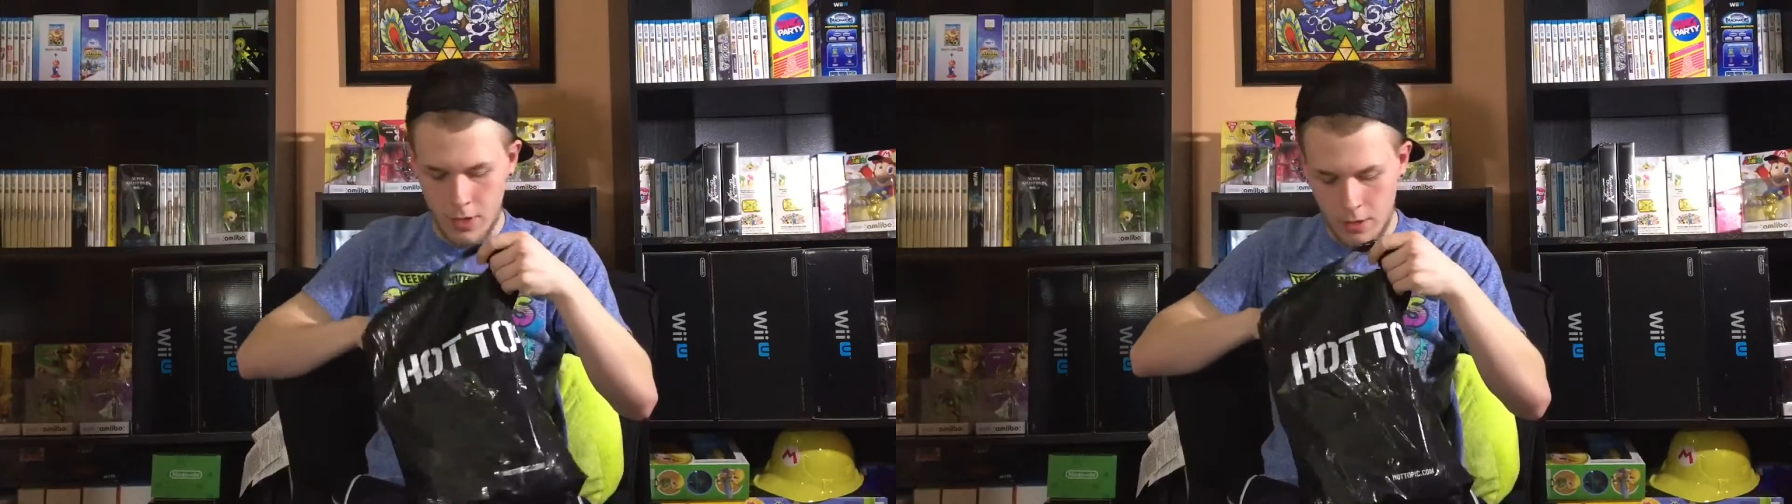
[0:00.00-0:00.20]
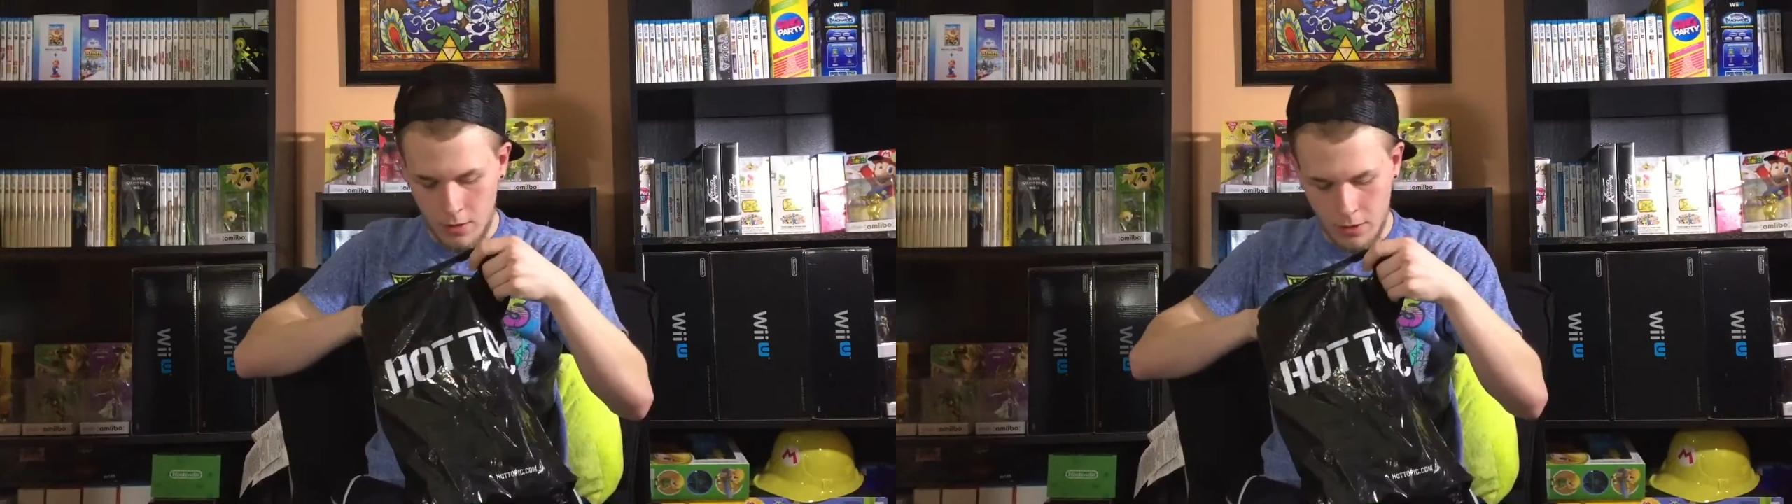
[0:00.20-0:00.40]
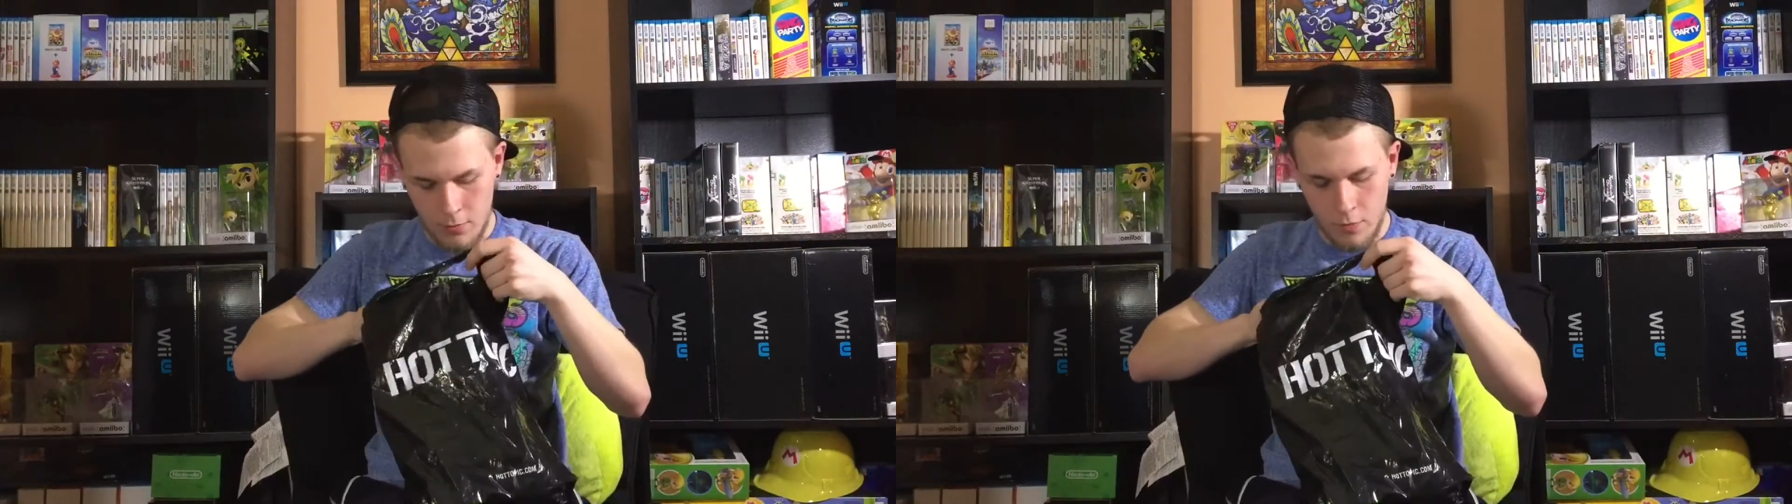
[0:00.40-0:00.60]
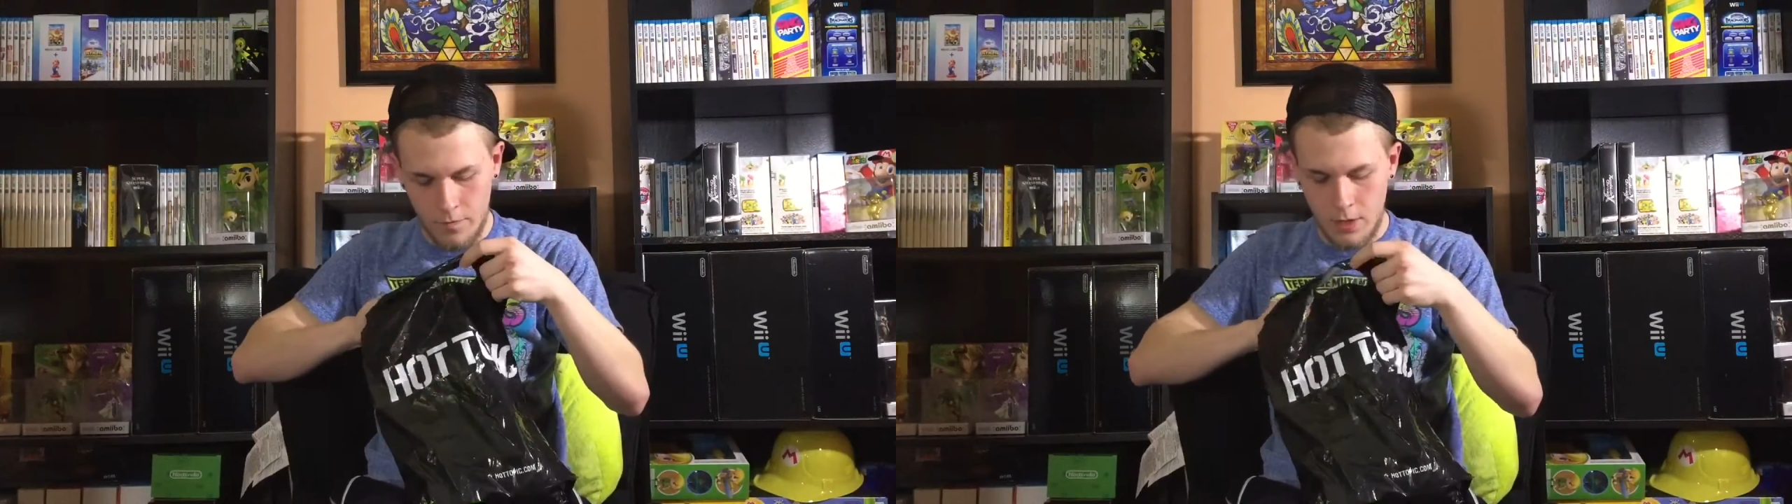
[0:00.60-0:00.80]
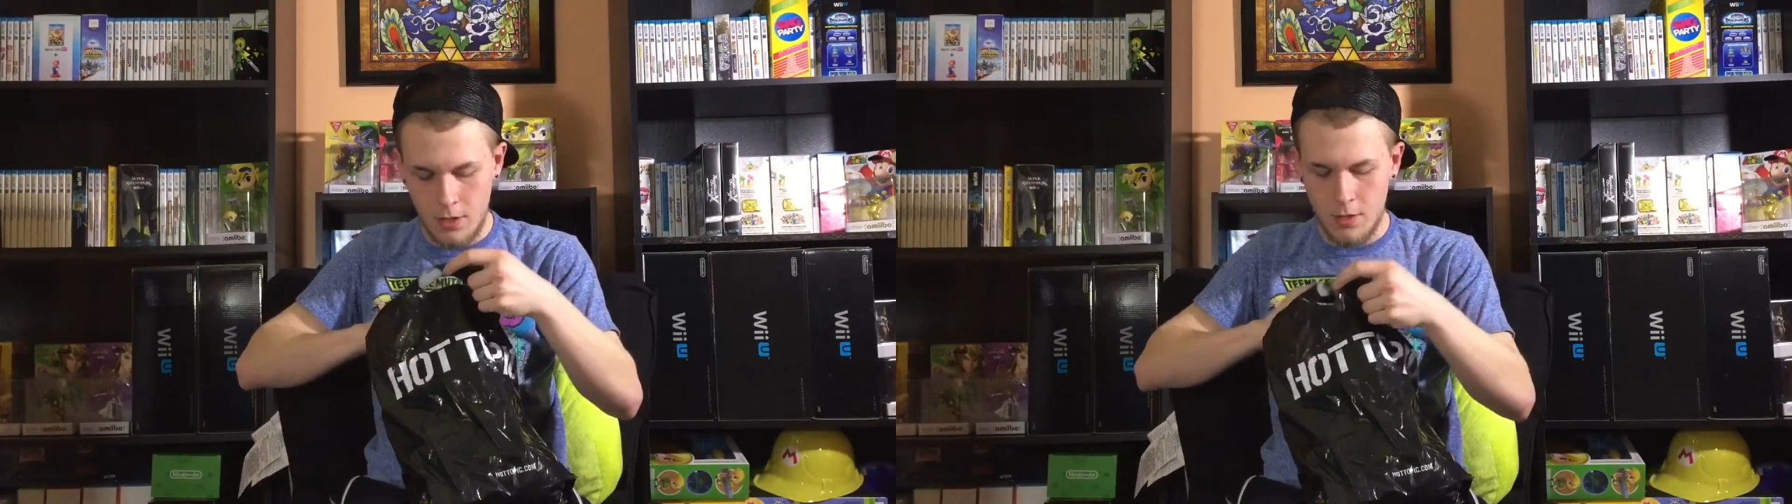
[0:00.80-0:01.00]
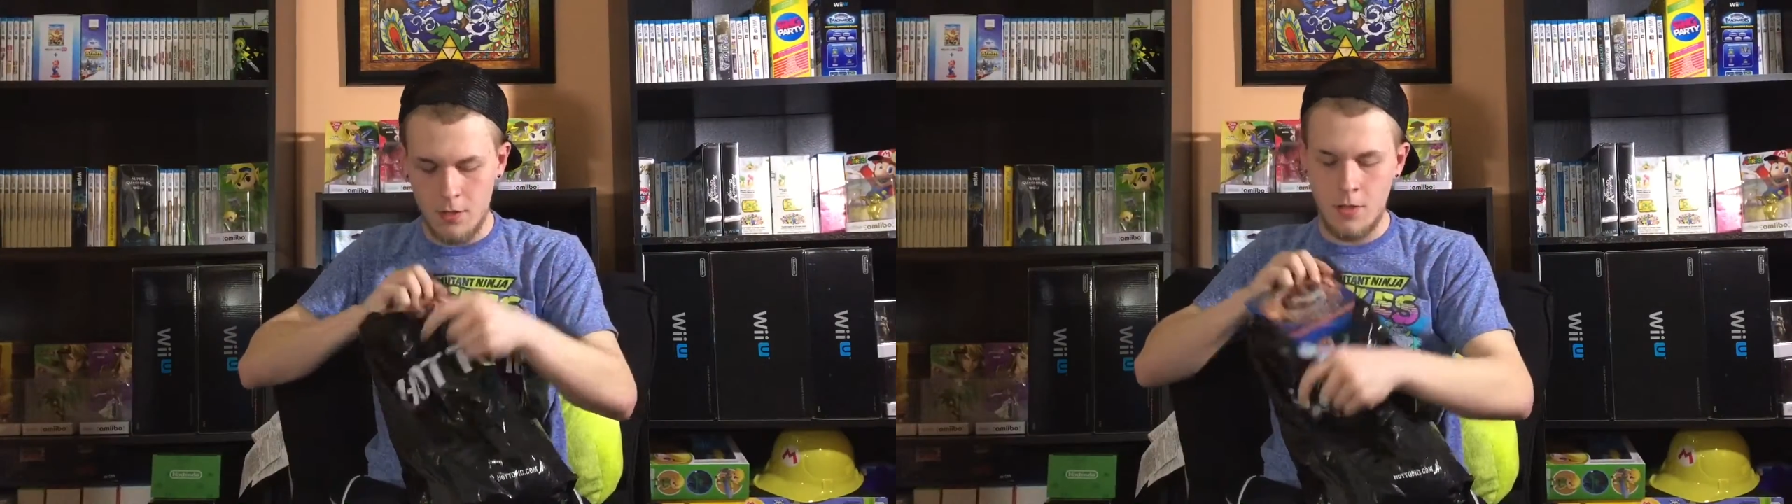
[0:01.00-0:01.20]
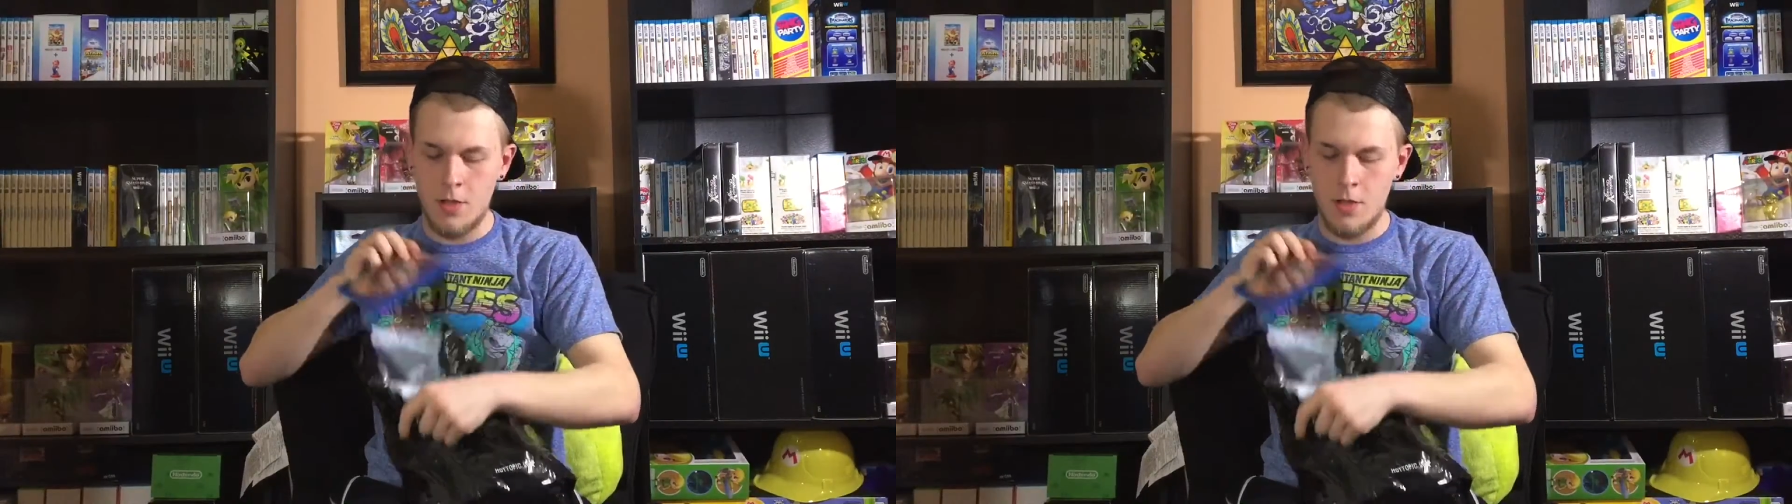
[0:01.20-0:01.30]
got another movie here.